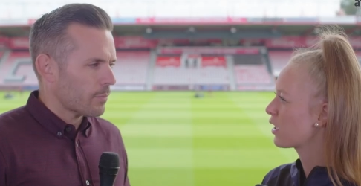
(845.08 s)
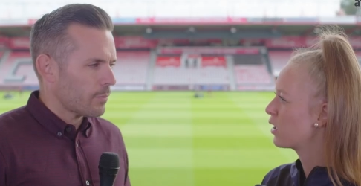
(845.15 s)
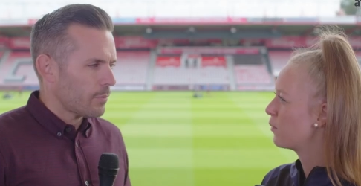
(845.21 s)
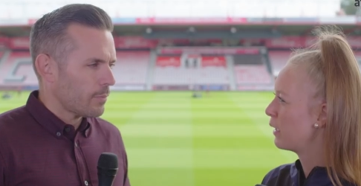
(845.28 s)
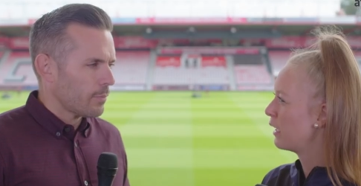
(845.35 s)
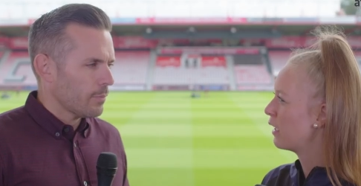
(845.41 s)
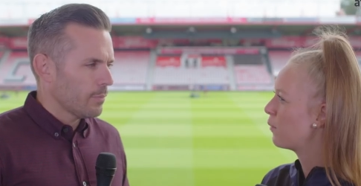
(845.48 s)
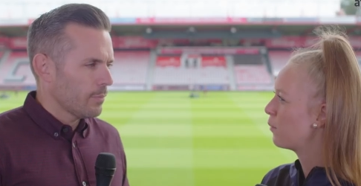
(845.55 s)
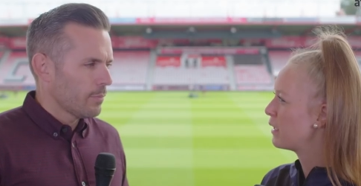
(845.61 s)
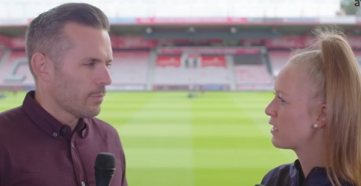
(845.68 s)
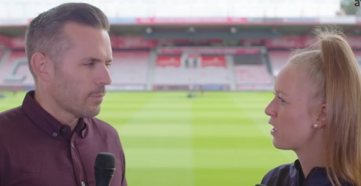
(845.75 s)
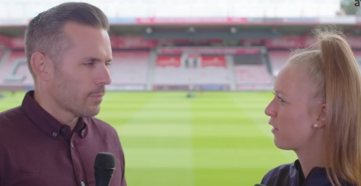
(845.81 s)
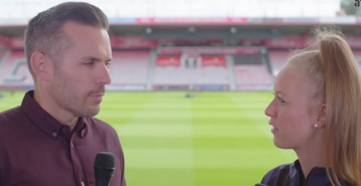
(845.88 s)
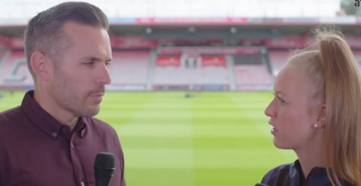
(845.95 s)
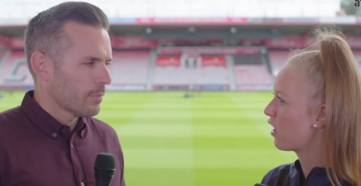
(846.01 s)
Speaker 1: It's going to be be
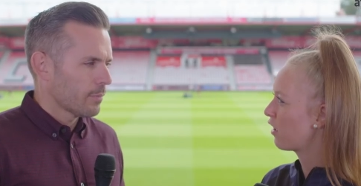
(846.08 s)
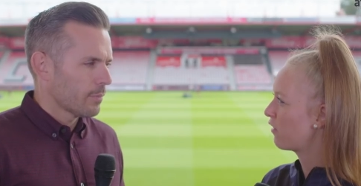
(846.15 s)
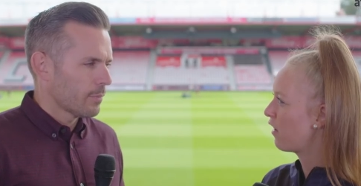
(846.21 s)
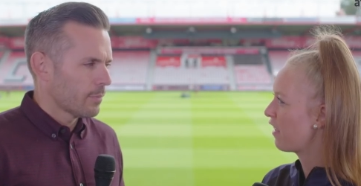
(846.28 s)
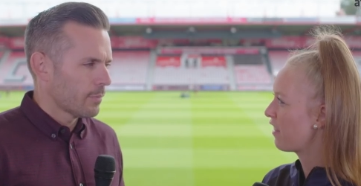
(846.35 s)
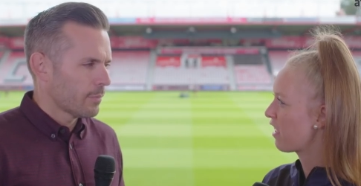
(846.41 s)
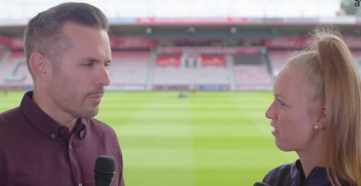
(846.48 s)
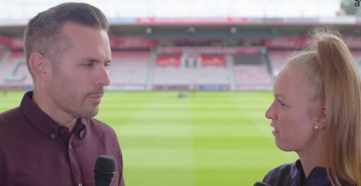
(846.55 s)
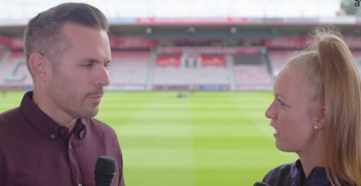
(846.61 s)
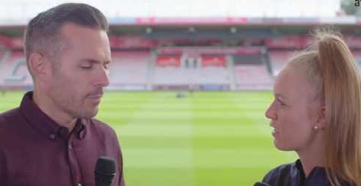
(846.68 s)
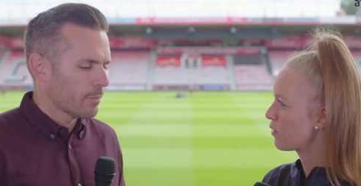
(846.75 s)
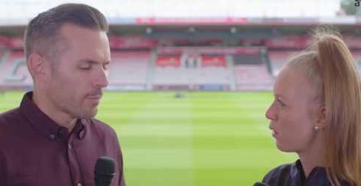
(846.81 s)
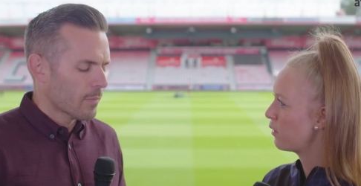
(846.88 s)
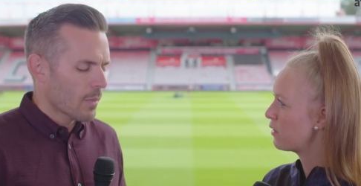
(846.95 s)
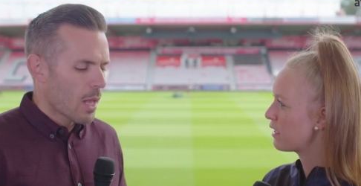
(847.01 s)
tough to nullify their
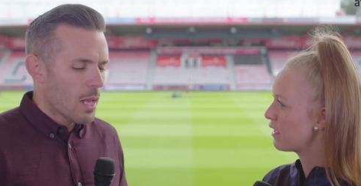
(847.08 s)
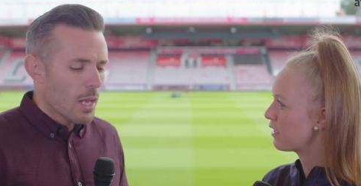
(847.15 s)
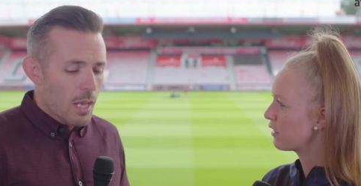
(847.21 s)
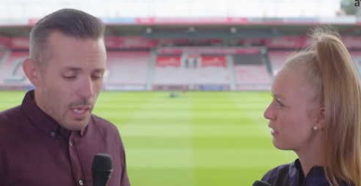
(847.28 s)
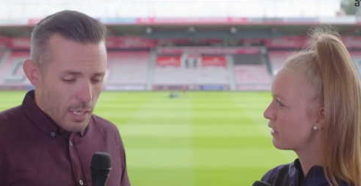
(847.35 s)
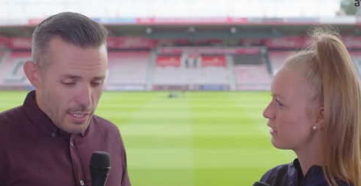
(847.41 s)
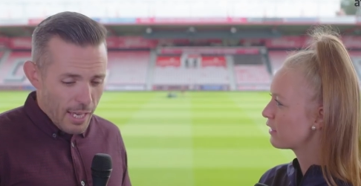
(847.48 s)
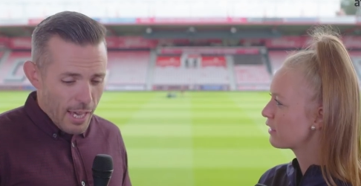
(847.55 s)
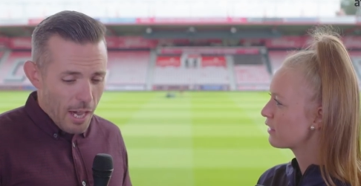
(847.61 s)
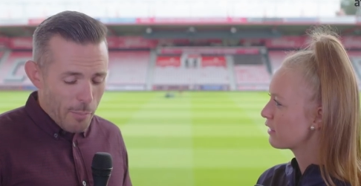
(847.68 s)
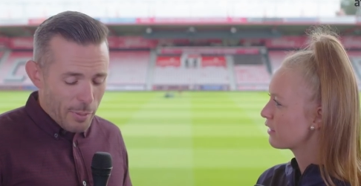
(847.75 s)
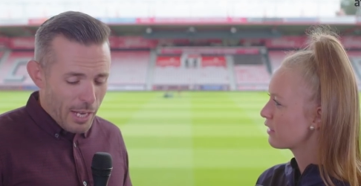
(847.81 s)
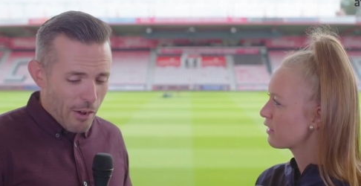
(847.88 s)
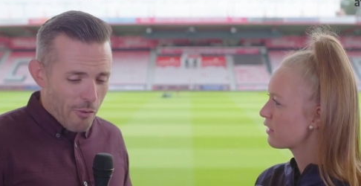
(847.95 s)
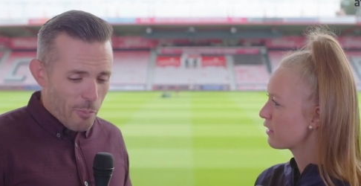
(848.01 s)
threats, won't it?
Speaker 2: Yeah, I
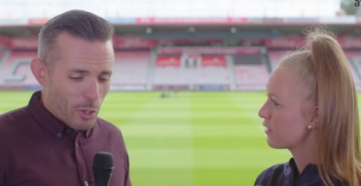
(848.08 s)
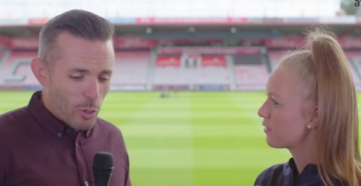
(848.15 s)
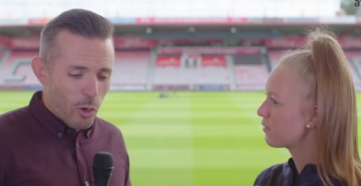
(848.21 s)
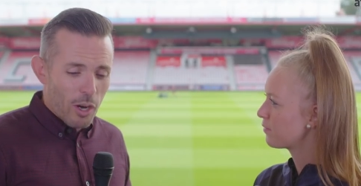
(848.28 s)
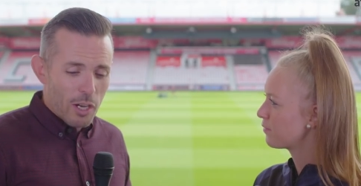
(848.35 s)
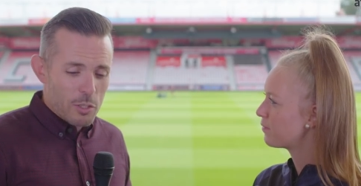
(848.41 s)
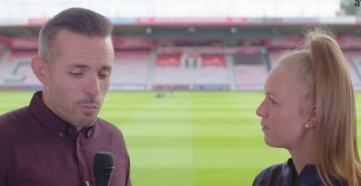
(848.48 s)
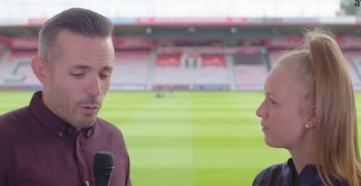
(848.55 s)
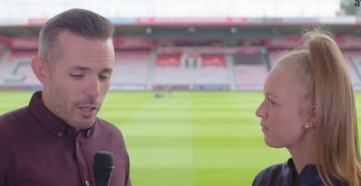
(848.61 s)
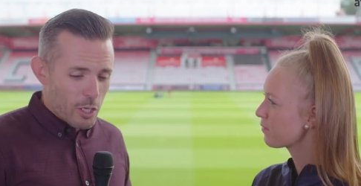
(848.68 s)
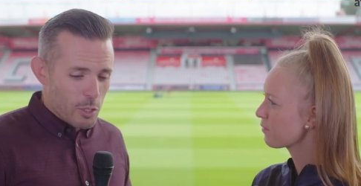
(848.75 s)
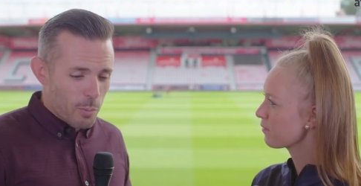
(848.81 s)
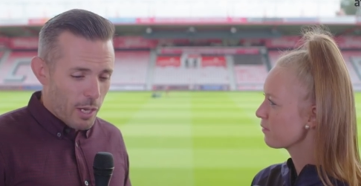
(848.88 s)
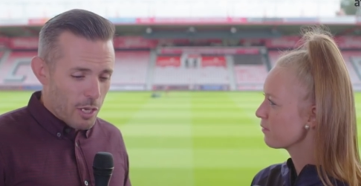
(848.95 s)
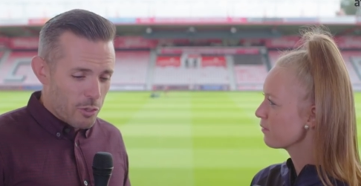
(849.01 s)
mean Harry Maguire is one of
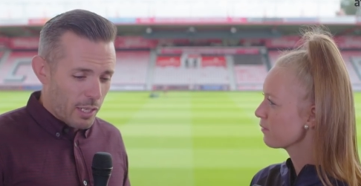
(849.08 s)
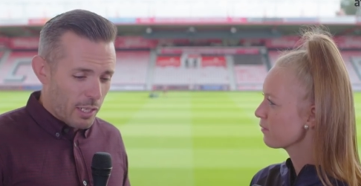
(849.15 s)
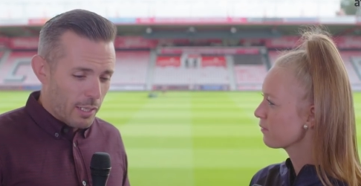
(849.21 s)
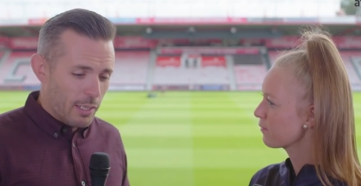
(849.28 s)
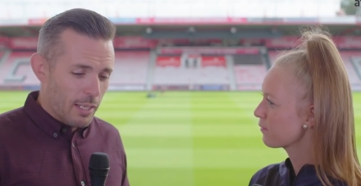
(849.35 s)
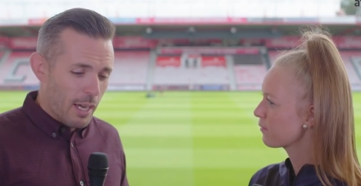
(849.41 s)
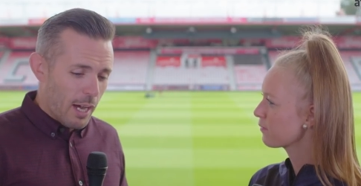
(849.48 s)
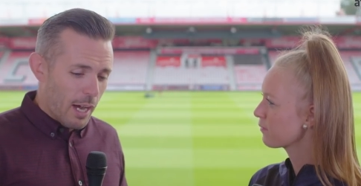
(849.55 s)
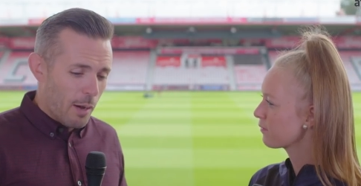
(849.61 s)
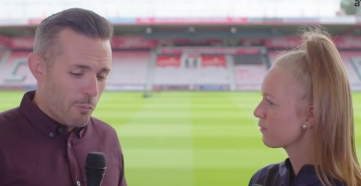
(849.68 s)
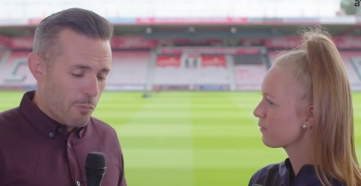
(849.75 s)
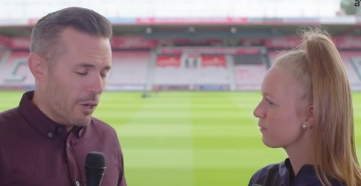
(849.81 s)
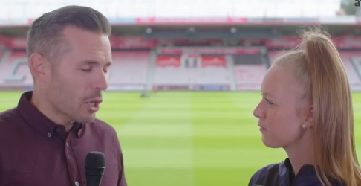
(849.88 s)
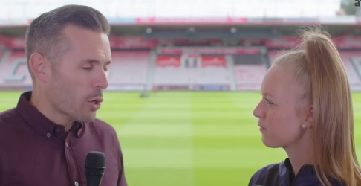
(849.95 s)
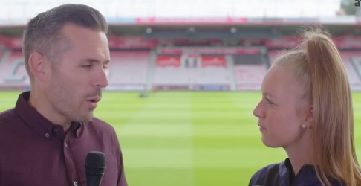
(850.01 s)
those players who had a, a
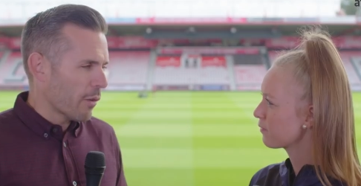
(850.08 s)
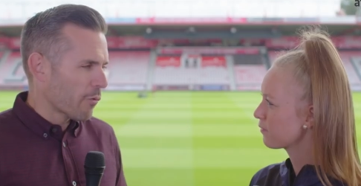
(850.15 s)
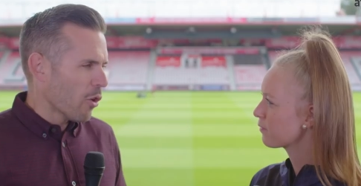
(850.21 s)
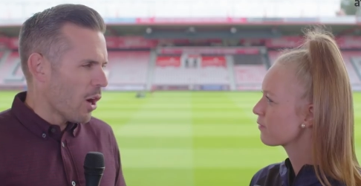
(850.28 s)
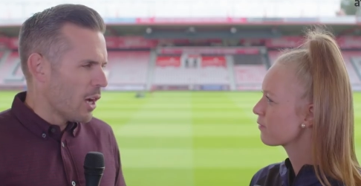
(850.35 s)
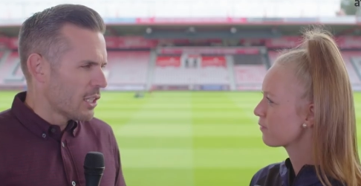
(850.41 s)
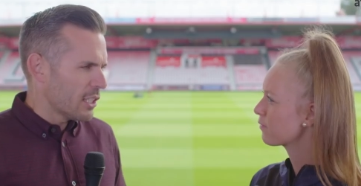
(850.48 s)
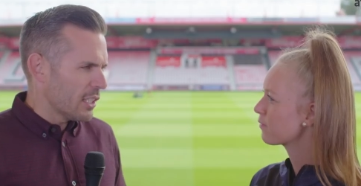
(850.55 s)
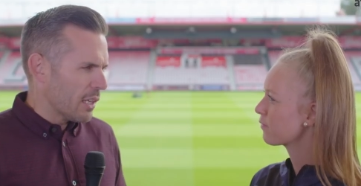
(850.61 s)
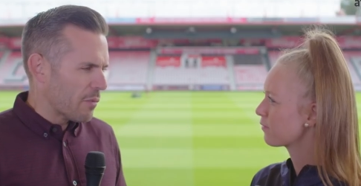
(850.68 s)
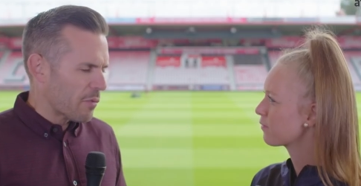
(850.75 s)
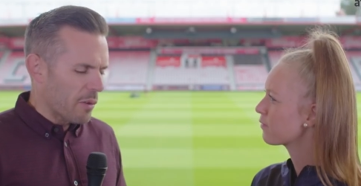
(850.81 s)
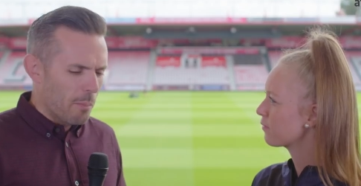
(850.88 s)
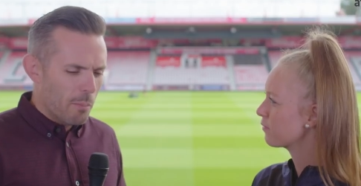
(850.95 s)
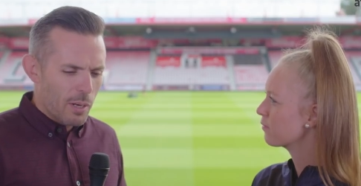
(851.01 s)
pretty quick rise, isn't he?
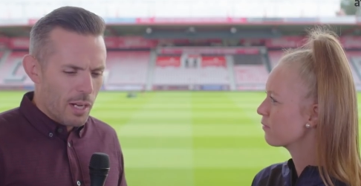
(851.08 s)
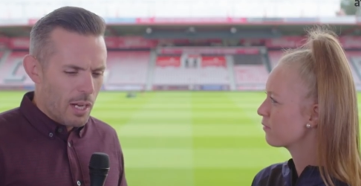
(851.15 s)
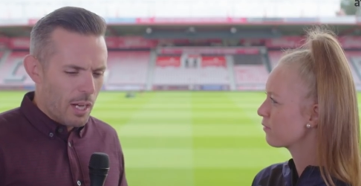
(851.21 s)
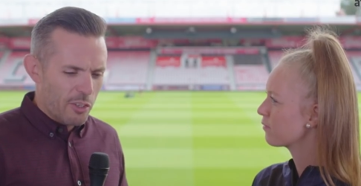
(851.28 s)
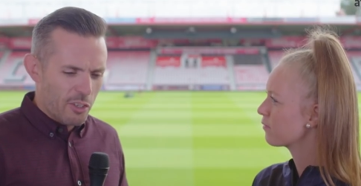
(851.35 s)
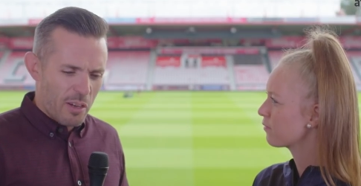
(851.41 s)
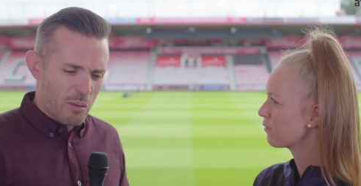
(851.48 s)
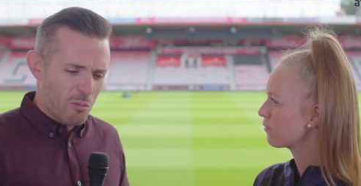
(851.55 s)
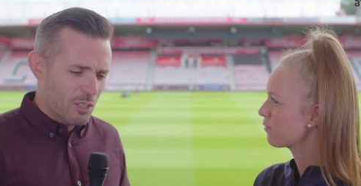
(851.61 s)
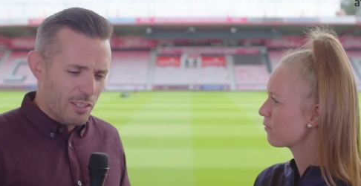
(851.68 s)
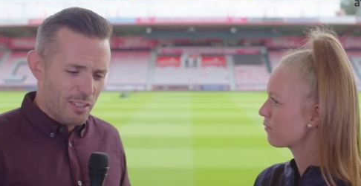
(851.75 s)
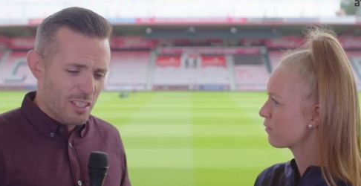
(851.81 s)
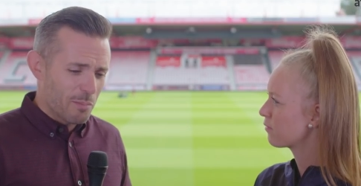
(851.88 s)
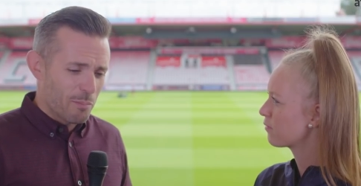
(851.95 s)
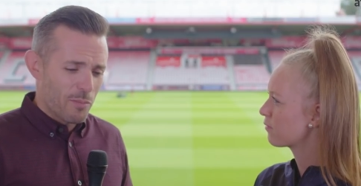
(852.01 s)
From uh, you know he was
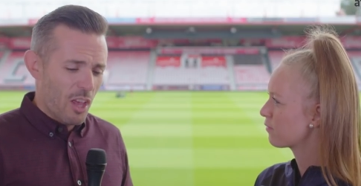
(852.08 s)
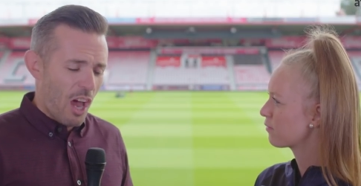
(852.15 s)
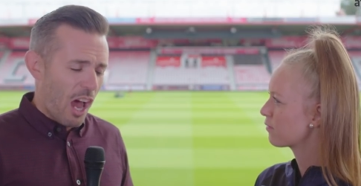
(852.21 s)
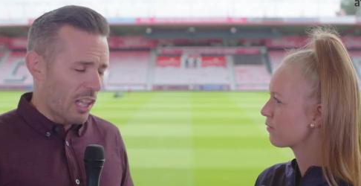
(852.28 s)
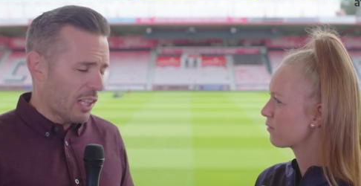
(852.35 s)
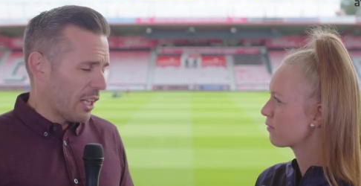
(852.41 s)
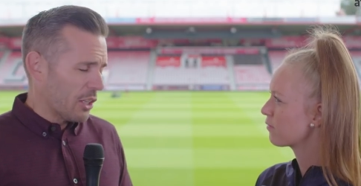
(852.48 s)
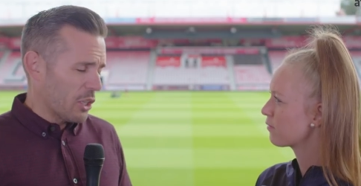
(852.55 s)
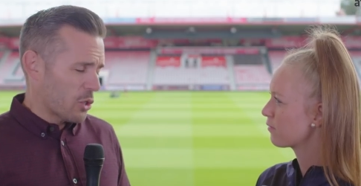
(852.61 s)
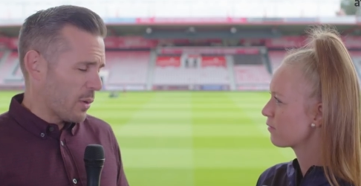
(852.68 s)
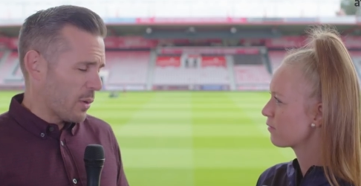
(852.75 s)
in the, the Hull under